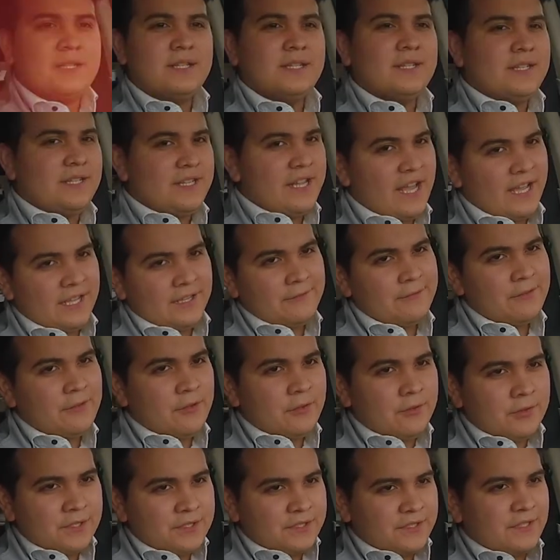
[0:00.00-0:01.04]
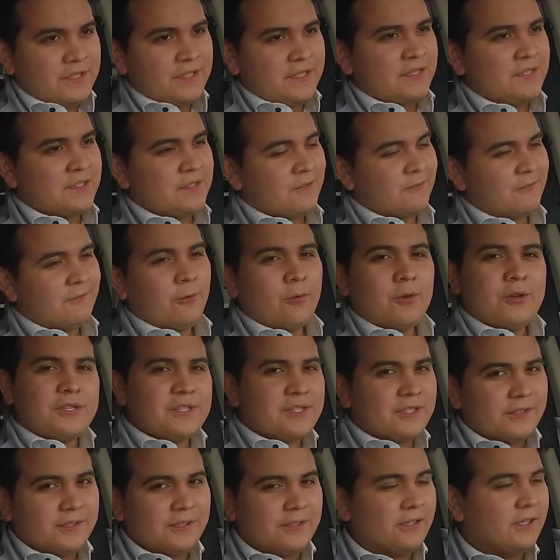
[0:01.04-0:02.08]
Yeah, even though this thing is a
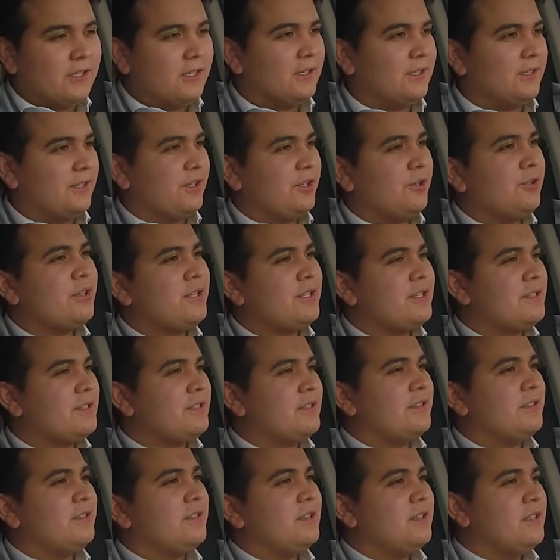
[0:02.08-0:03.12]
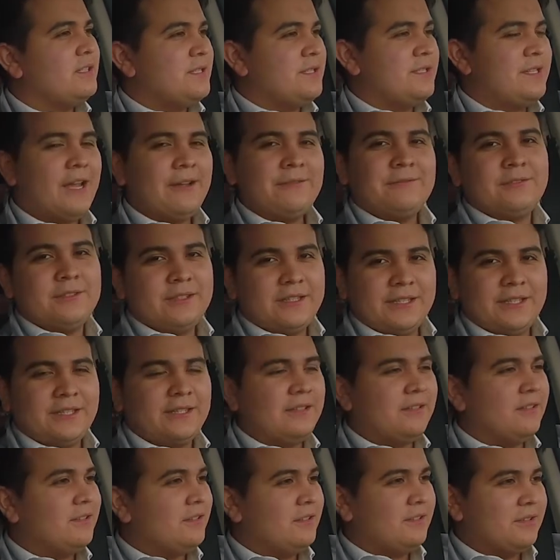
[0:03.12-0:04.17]
4-cylinder, you can definitely
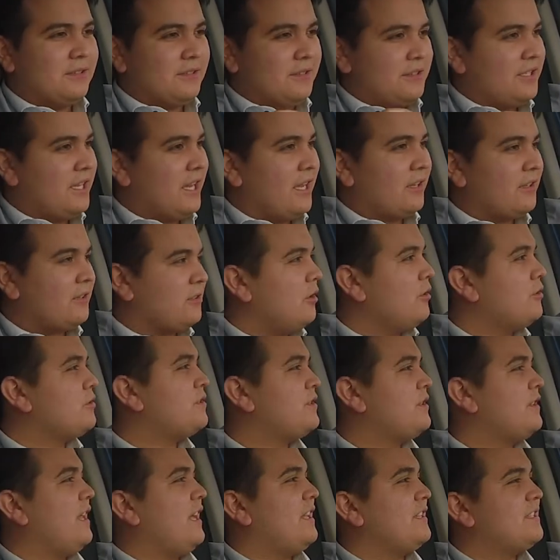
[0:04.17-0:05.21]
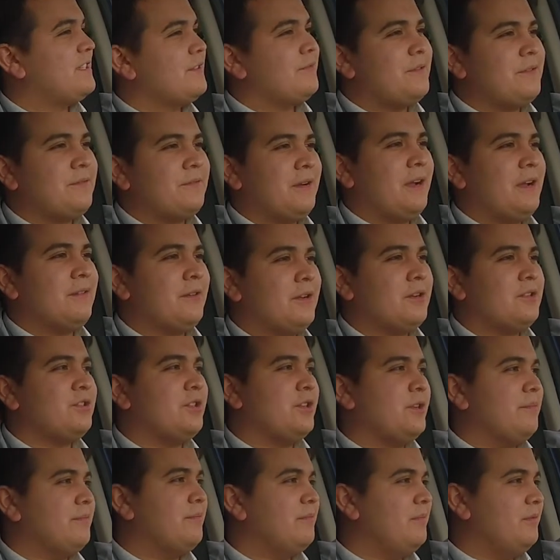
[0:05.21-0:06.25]
get close to that
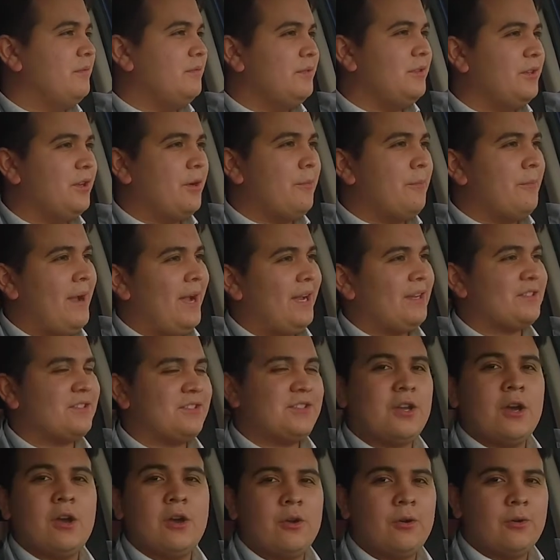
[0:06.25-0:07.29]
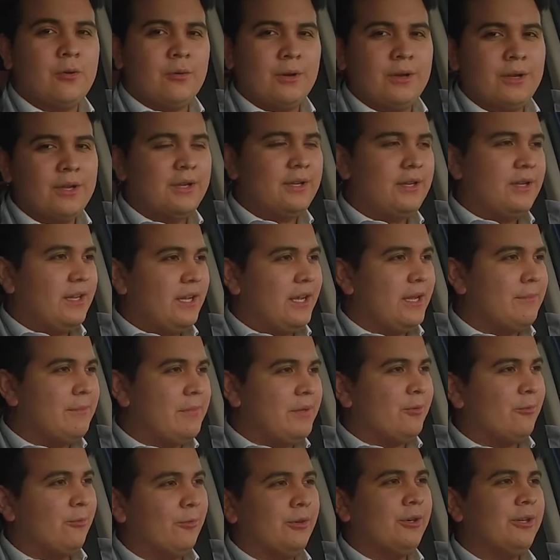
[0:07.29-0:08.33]
7,500, you know, max tow and be
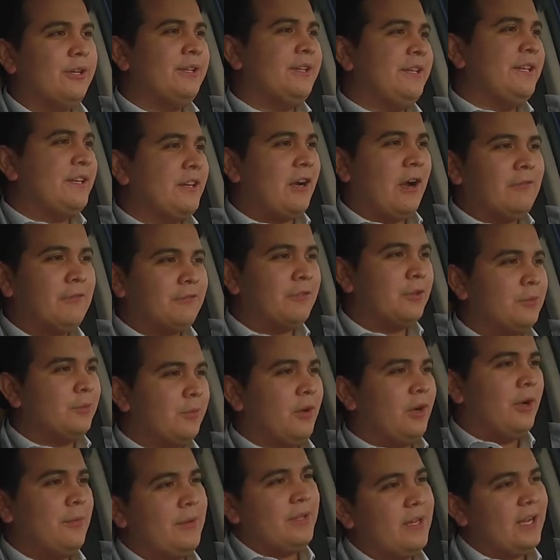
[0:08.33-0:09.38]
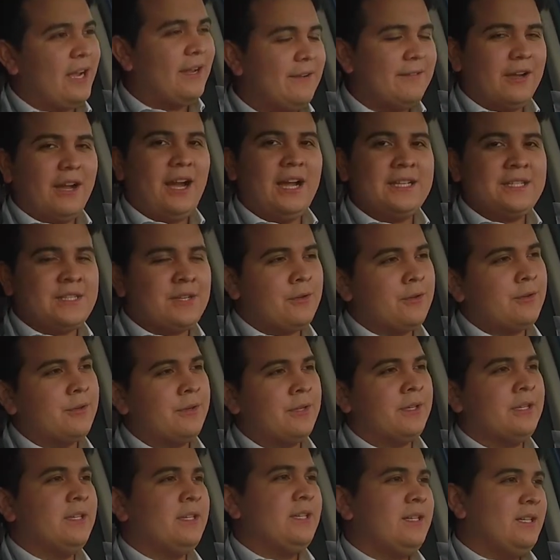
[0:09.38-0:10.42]
really comfortable. I mean, I towed
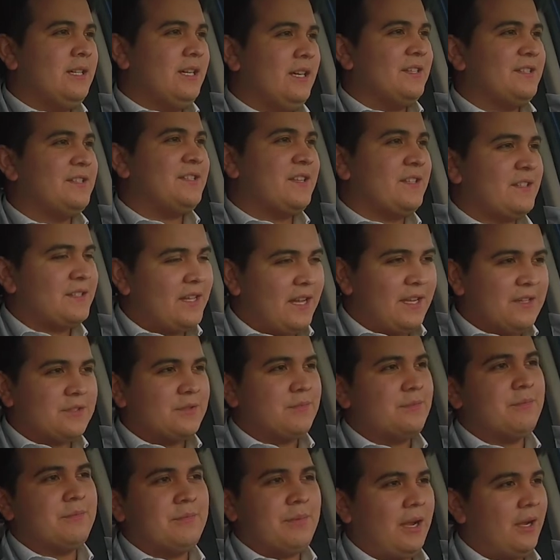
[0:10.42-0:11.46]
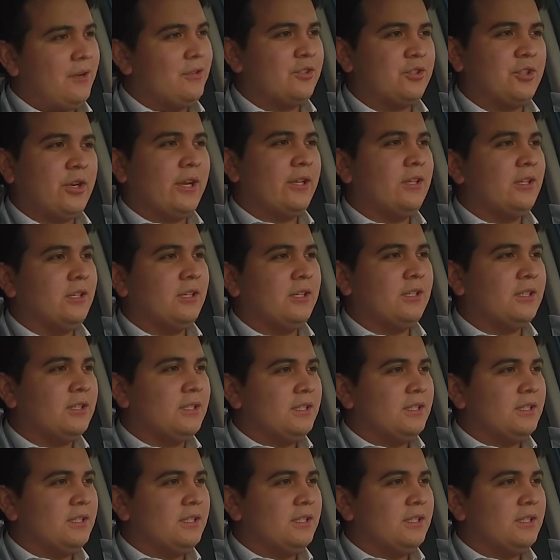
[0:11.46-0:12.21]
a 6,000 pound trailer